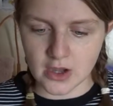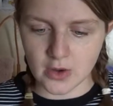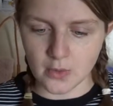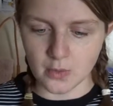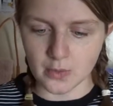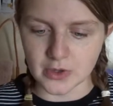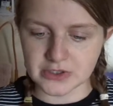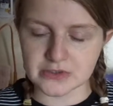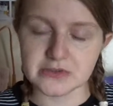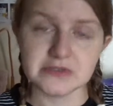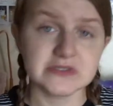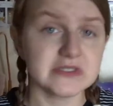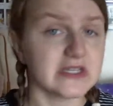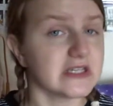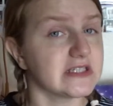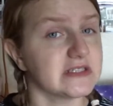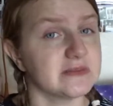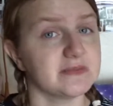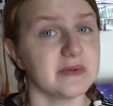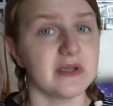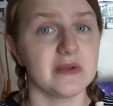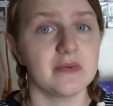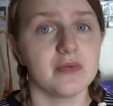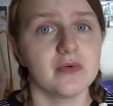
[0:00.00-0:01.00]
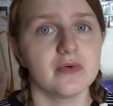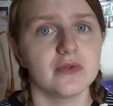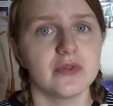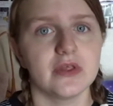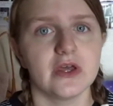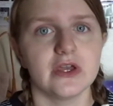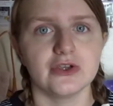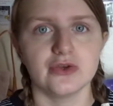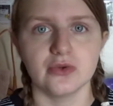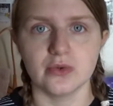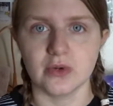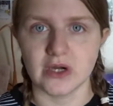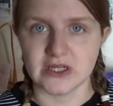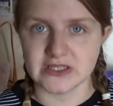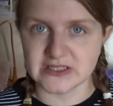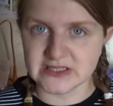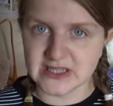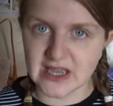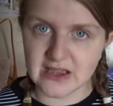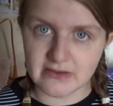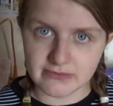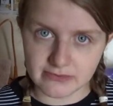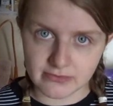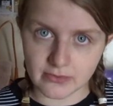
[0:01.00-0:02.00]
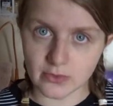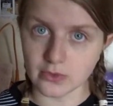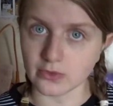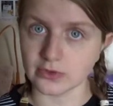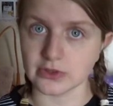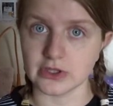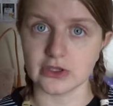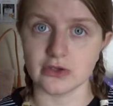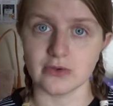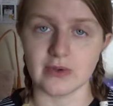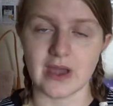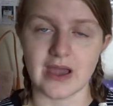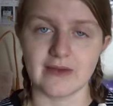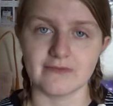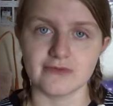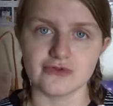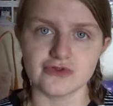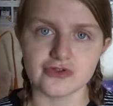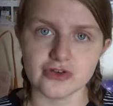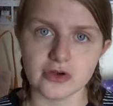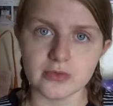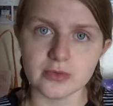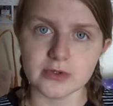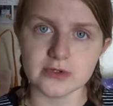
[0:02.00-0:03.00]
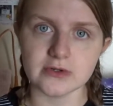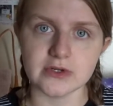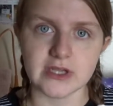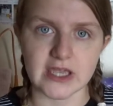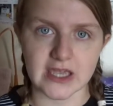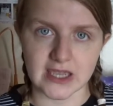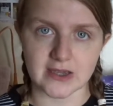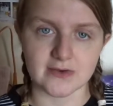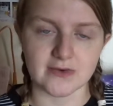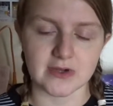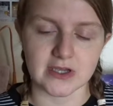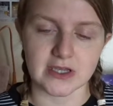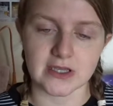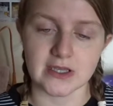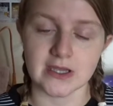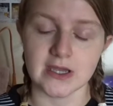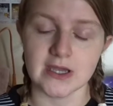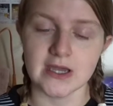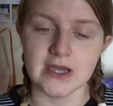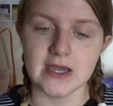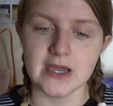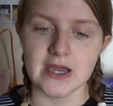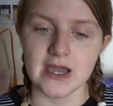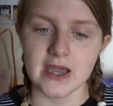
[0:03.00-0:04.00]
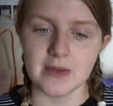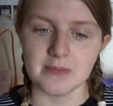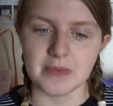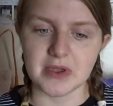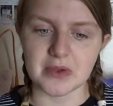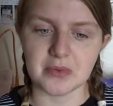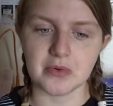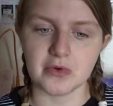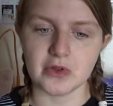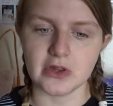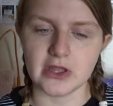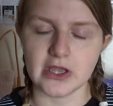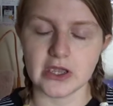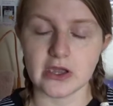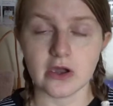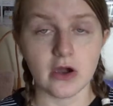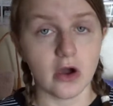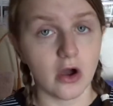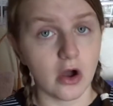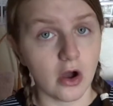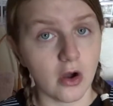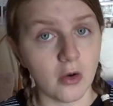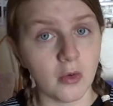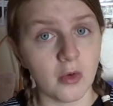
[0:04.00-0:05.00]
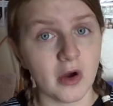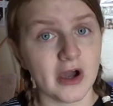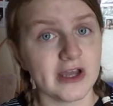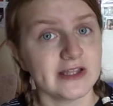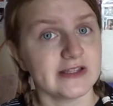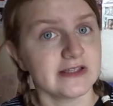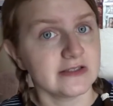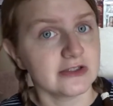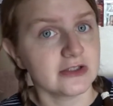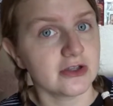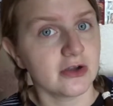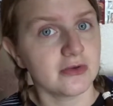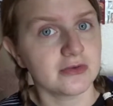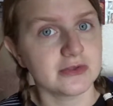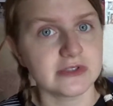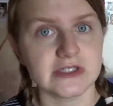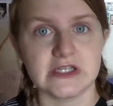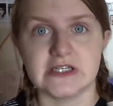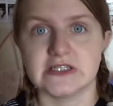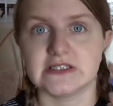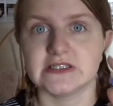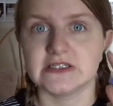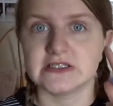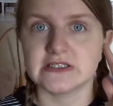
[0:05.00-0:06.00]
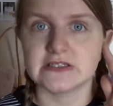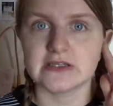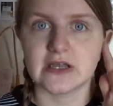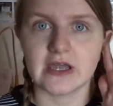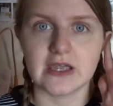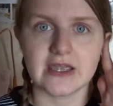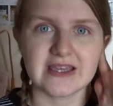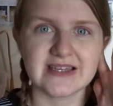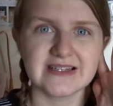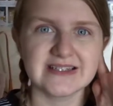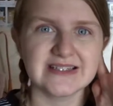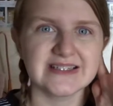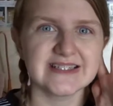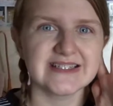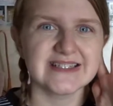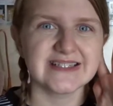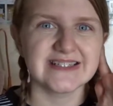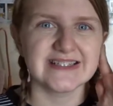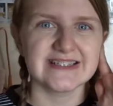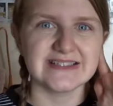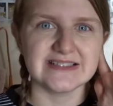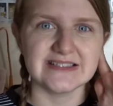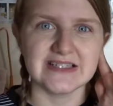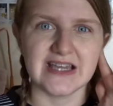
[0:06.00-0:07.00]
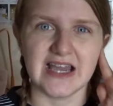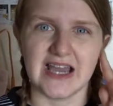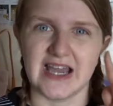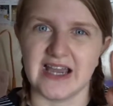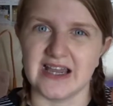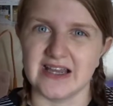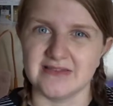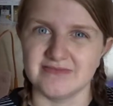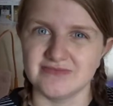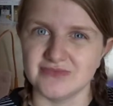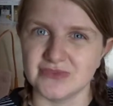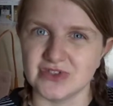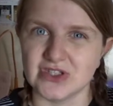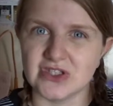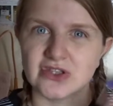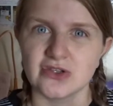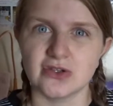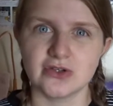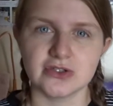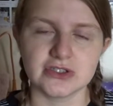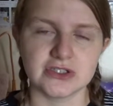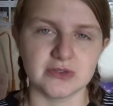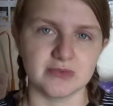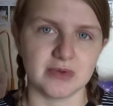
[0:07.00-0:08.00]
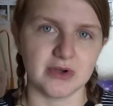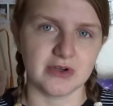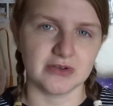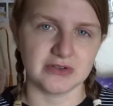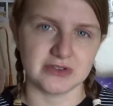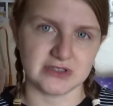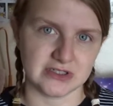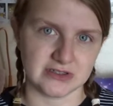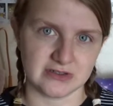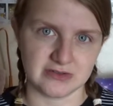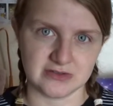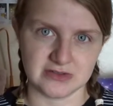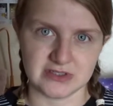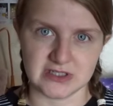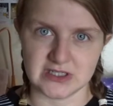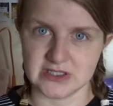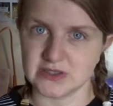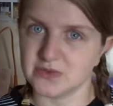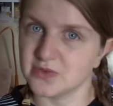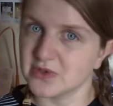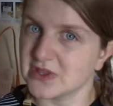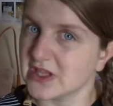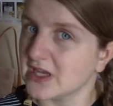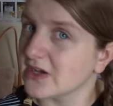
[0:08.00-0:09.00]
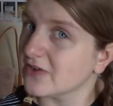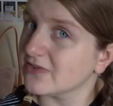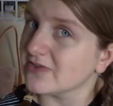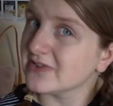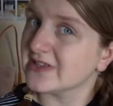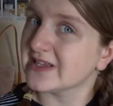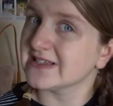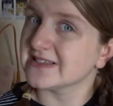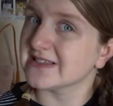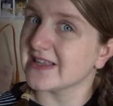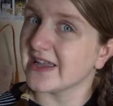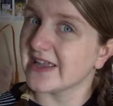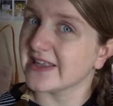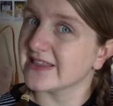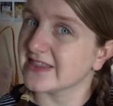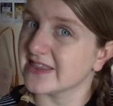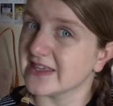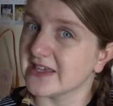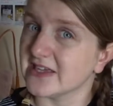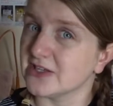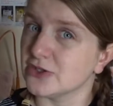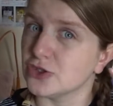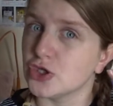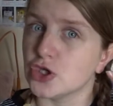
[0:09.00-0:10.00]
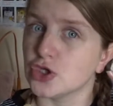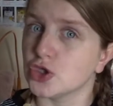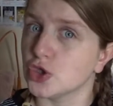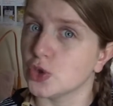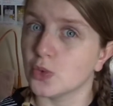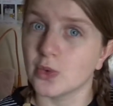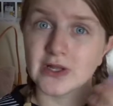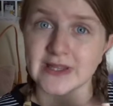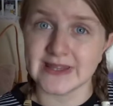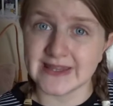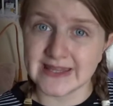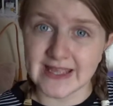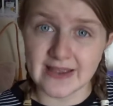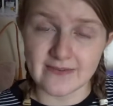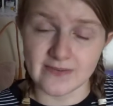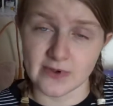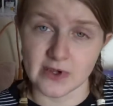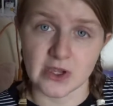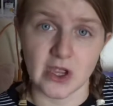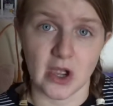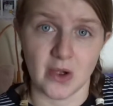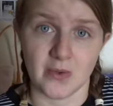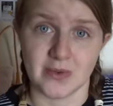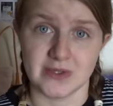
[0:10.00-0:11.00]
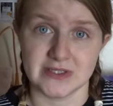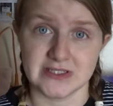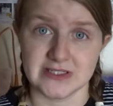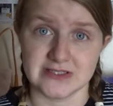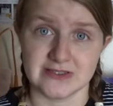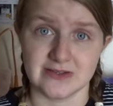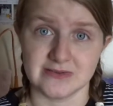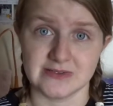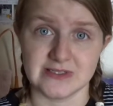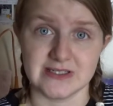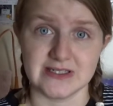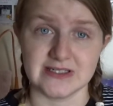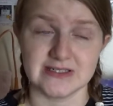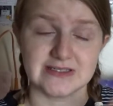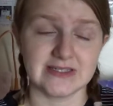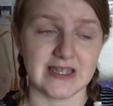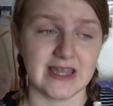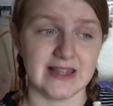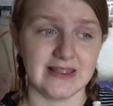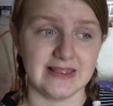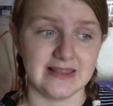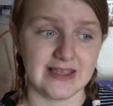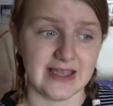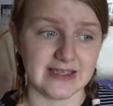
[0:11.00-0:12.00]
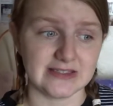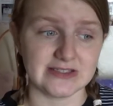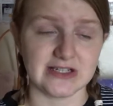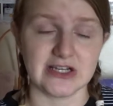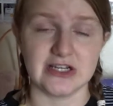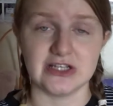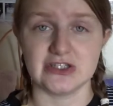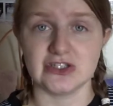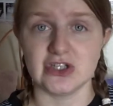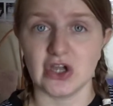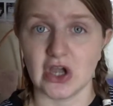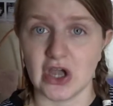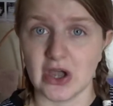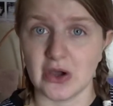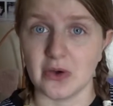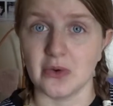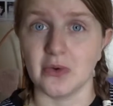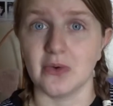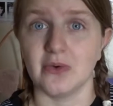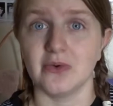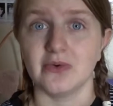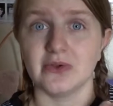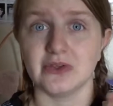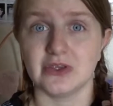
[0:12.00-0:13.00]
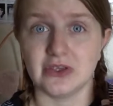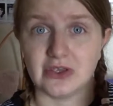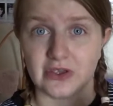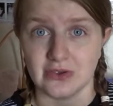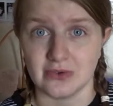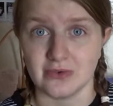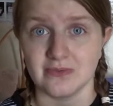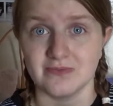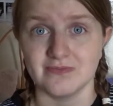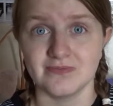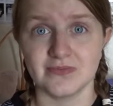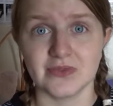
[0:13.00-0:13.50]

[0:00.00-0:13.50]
when you say to people that you are deaf or that you have trouble hearing, people are like, oh, I didn't notice. It's like, yeah, you're not supposed to notice. With hearing aids like these, you are never going to notice unless I tell you.